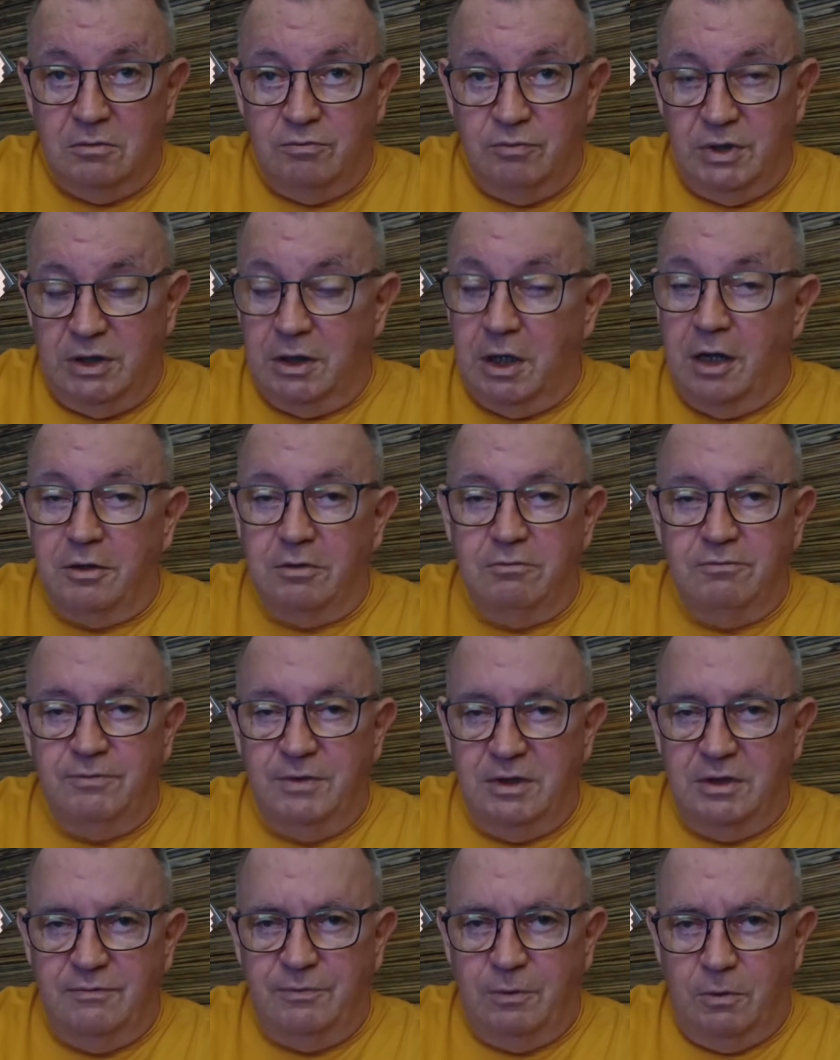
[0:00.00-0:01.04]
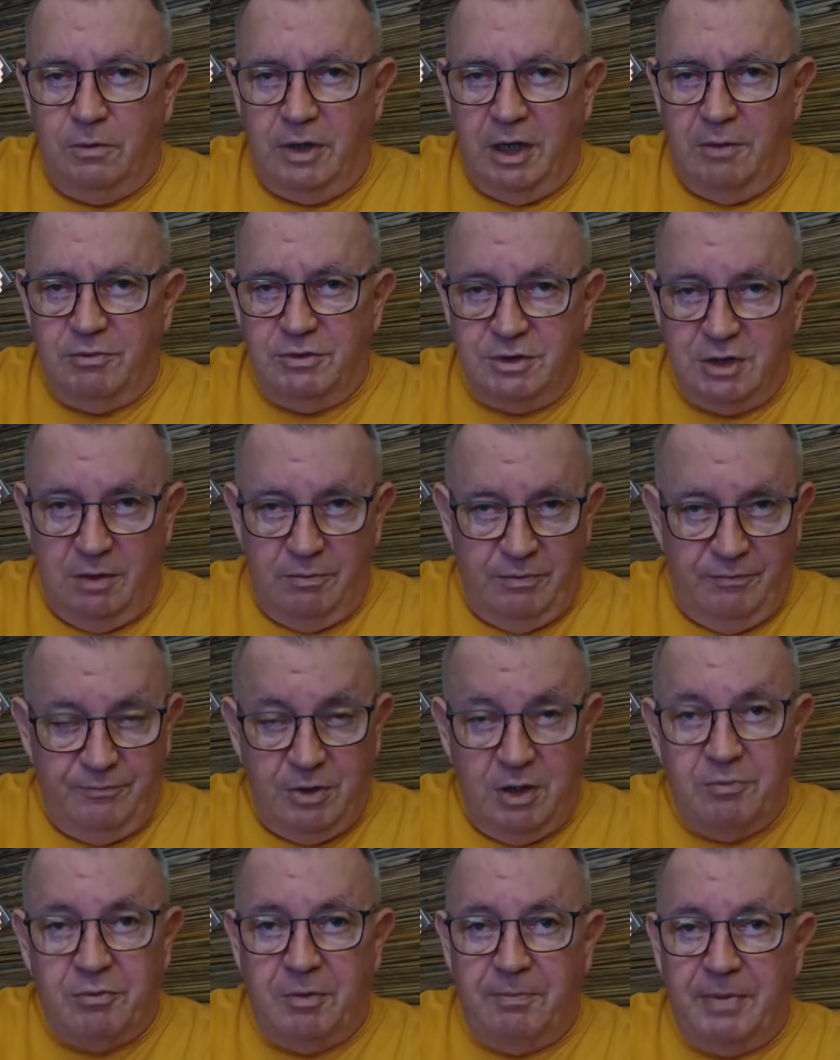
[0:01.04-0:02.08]
But not 54 amps coming
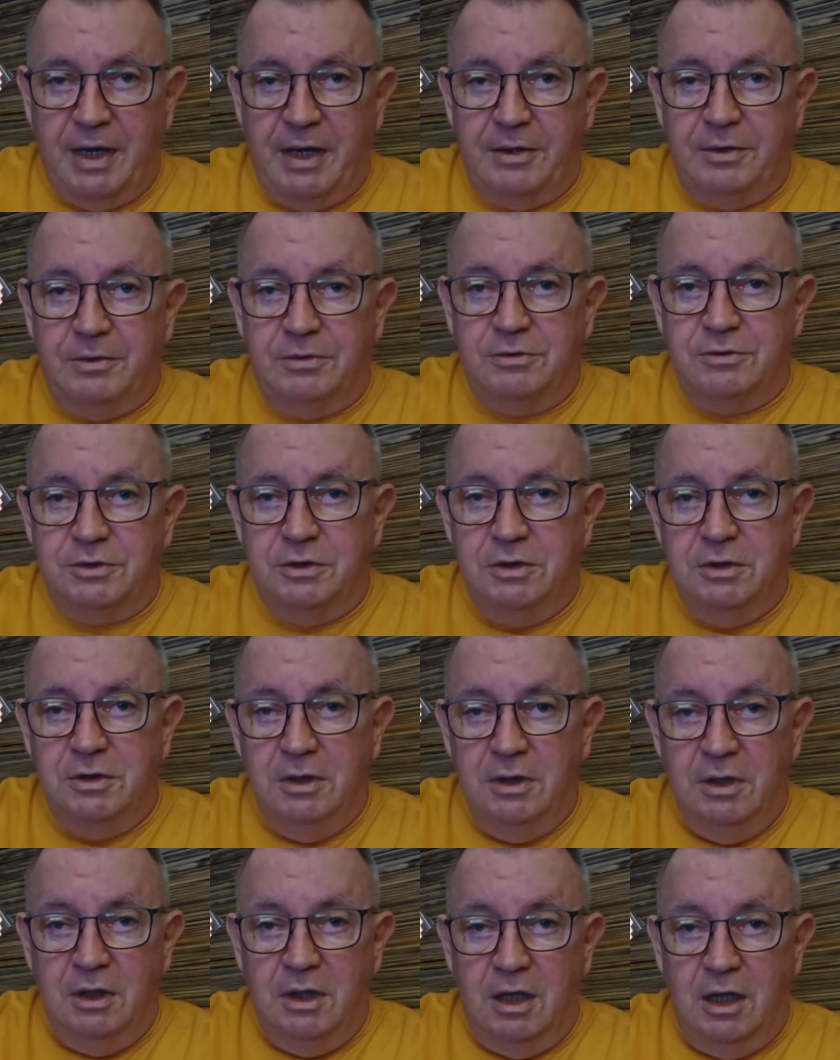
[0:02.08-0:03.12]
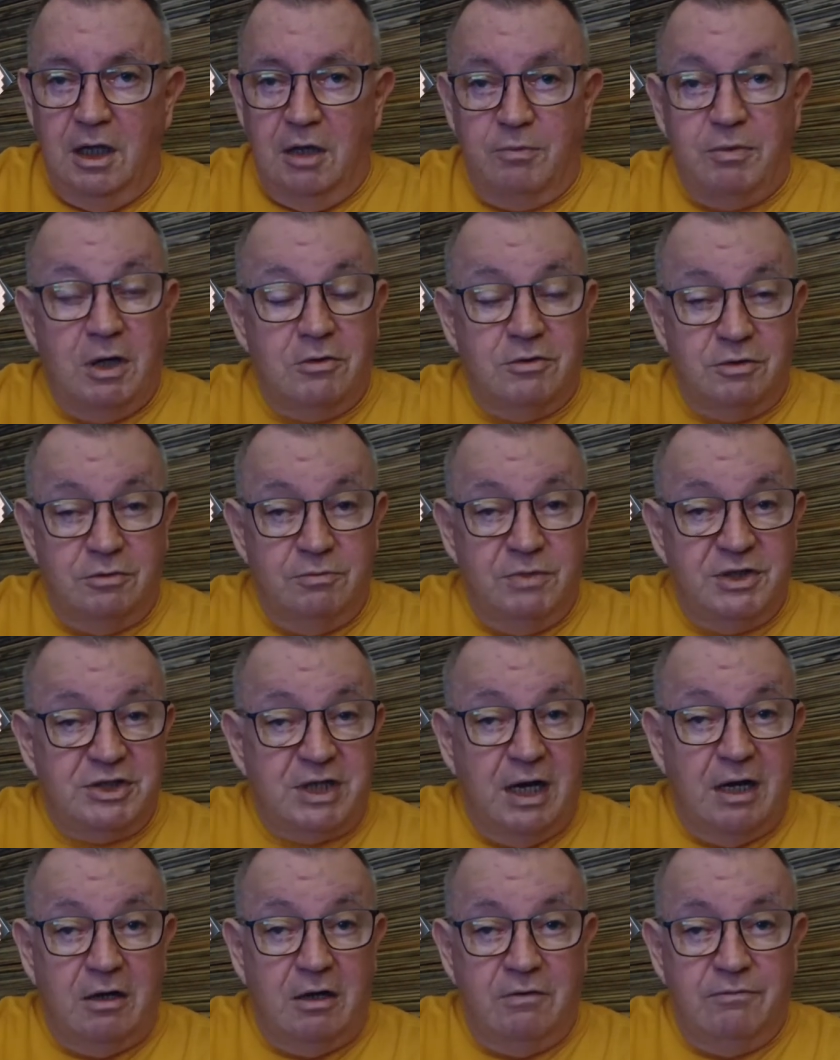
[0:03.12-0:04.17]
from the panels, because they're much higher